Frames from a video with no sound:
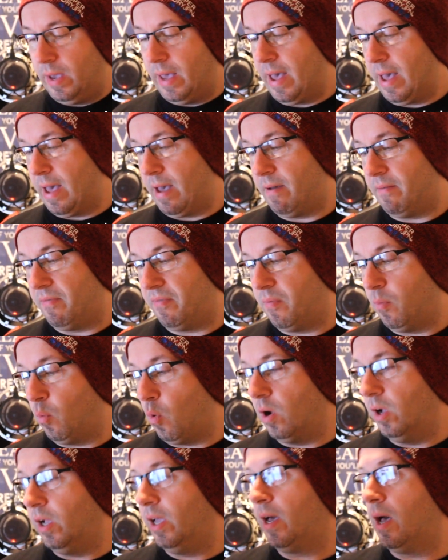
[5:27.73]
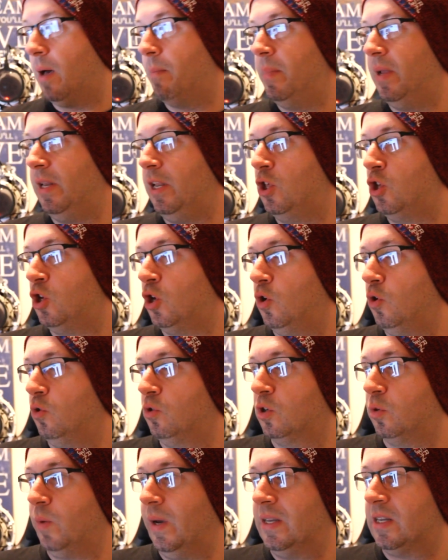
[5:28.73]
We have Wonka Mini Chew
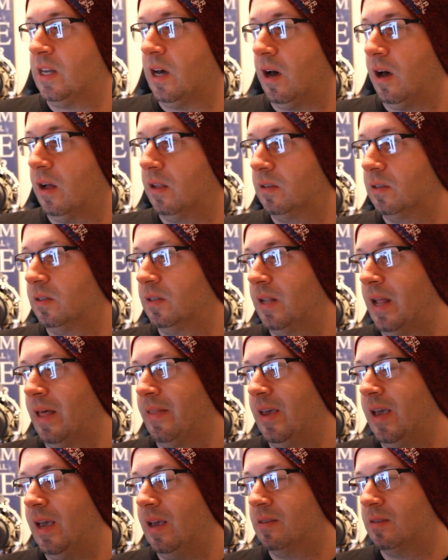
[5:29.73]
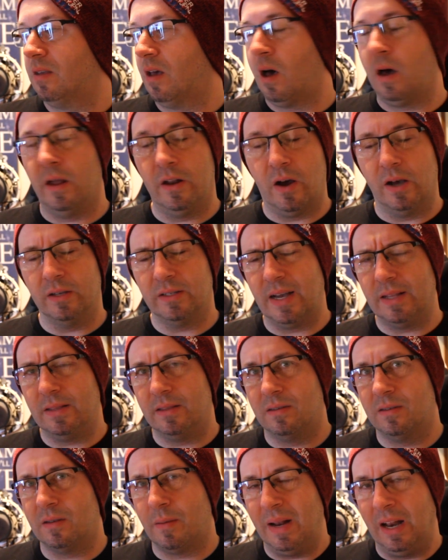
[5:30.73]
SweeTarts. Now these are nice. I
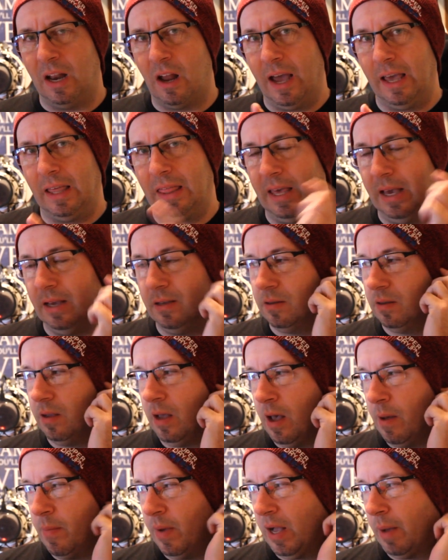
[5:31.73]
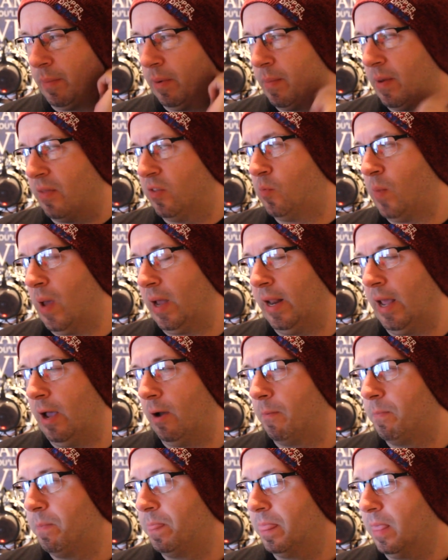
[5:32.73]
had something like these um, a couple of months back
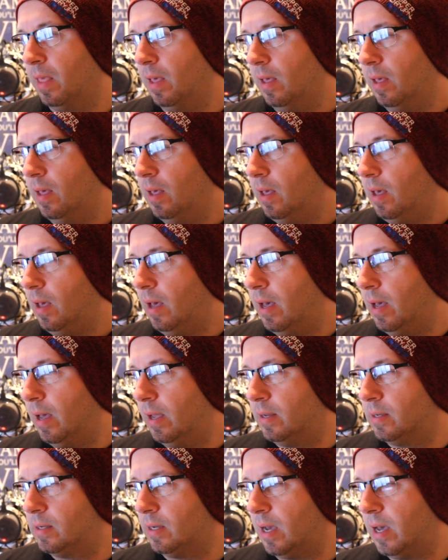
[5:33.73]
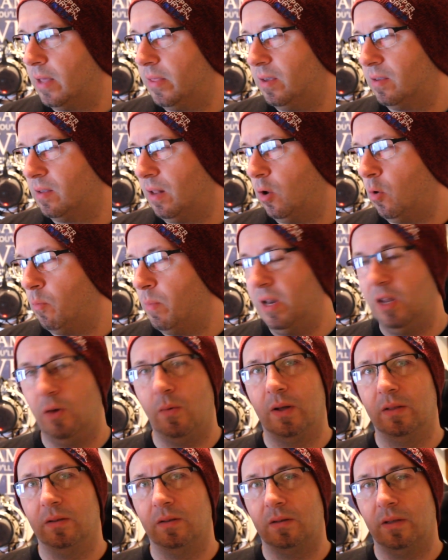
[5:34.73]
now. And uh, these are little mini
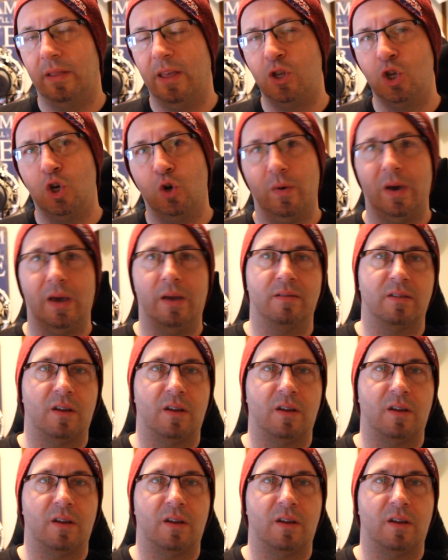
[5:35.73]
ones and they're chewy.